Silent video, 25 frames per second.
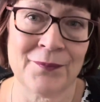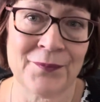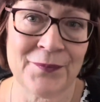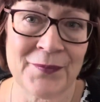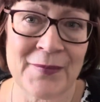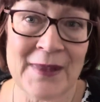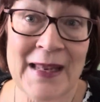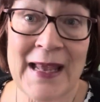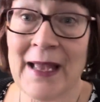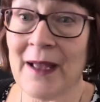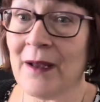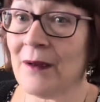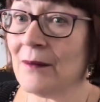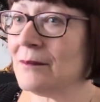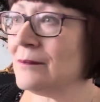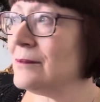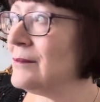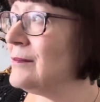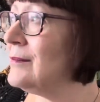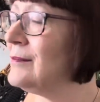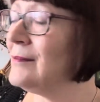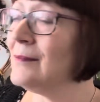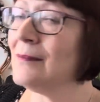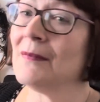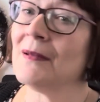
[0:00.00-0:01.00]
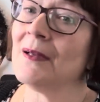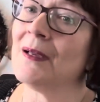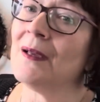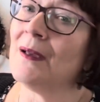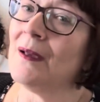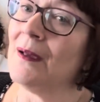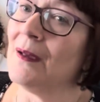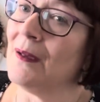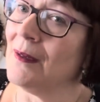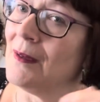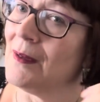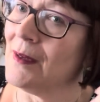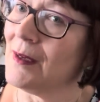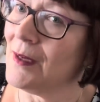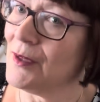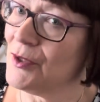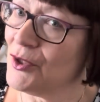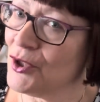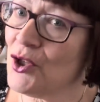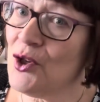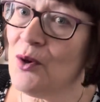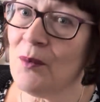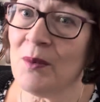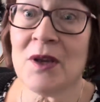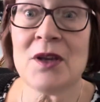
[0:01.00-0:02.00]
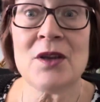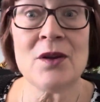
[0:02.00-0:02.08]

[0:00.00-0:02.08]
Now, assuming